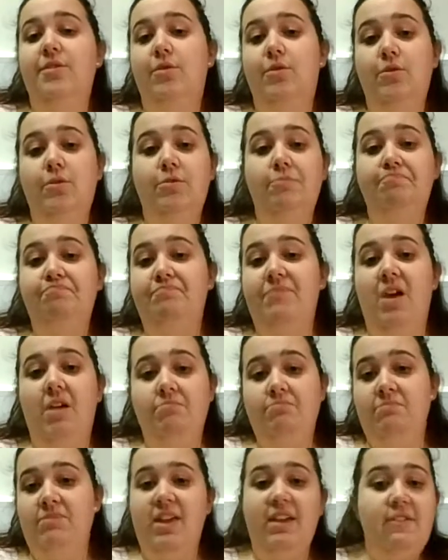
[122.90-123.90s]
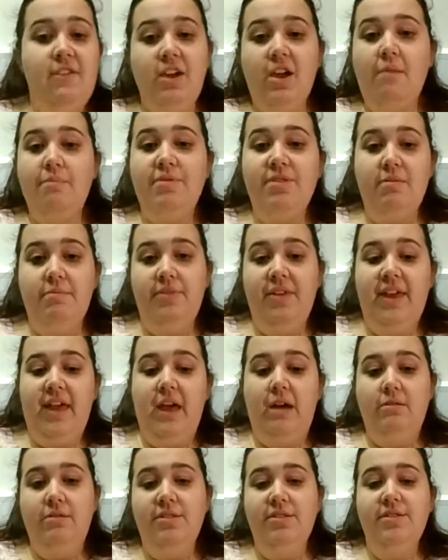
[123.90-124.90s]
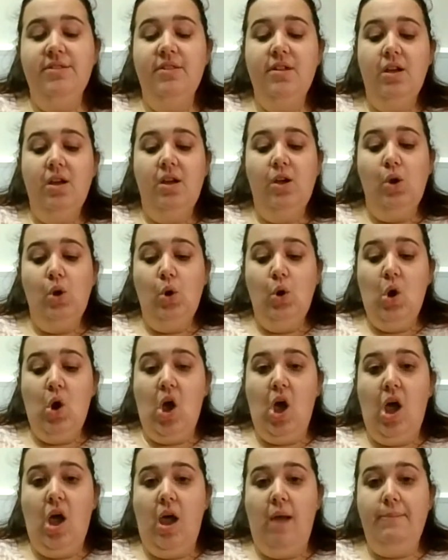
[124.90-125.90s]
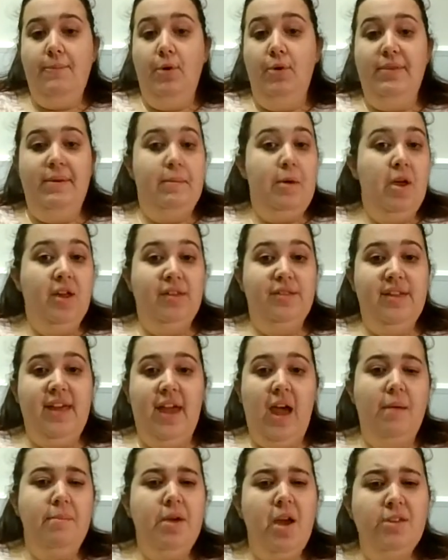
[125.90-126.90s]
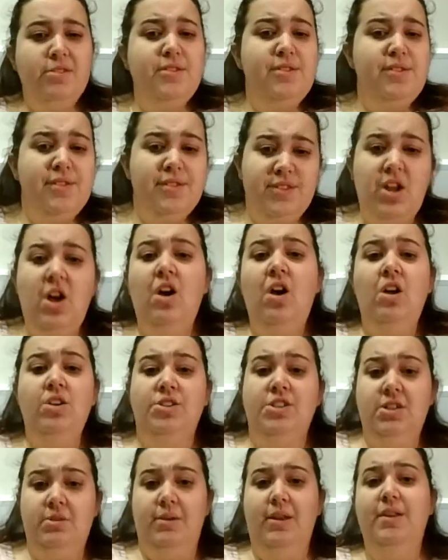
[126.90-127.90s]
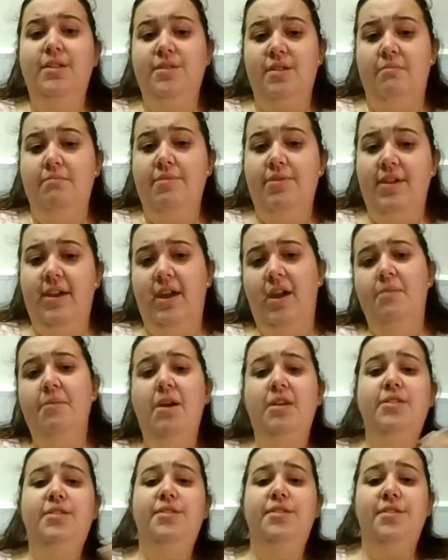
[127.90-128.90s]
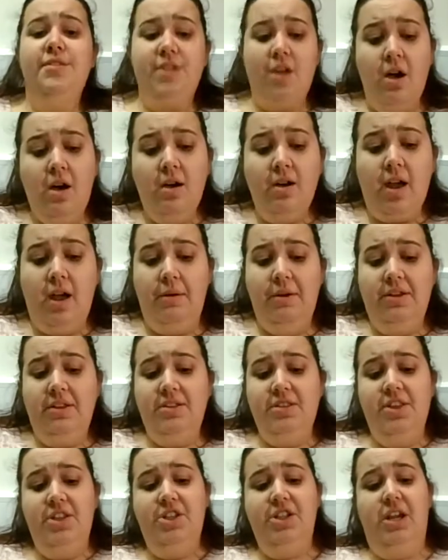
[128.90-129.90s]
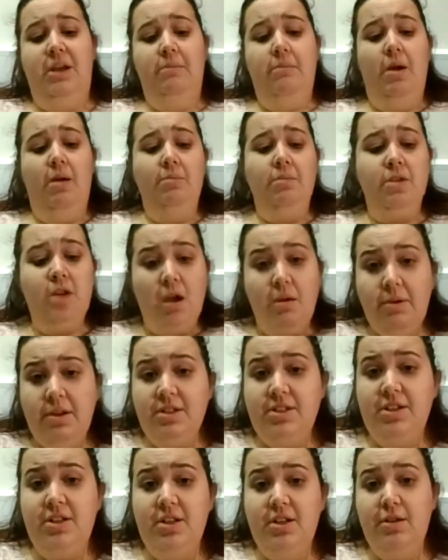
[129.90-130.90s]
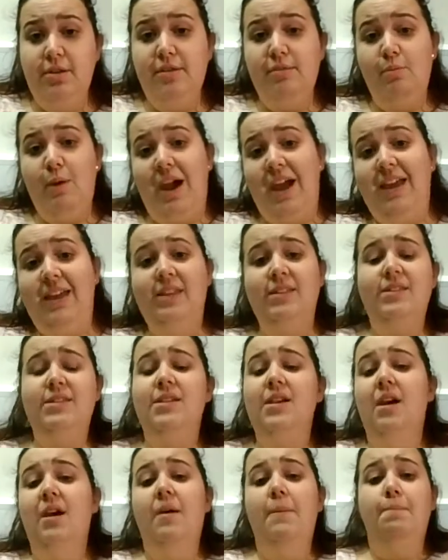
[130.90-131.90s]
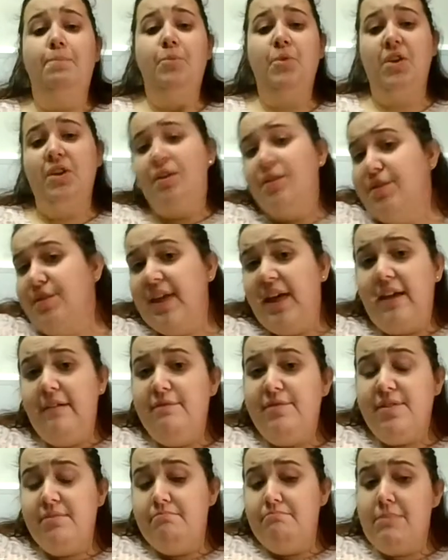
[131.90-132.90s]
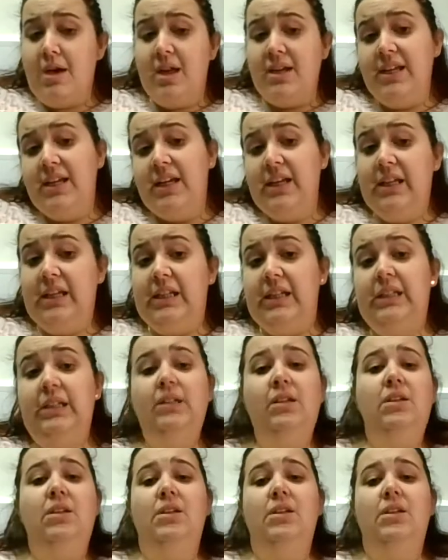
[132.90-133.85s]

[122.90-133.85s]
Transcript: or I'm giving up something else. Um, or they might say, I'm going to start doing something. I'm going to start going to the gym. I'm going to lose weight. I'm going to save some money.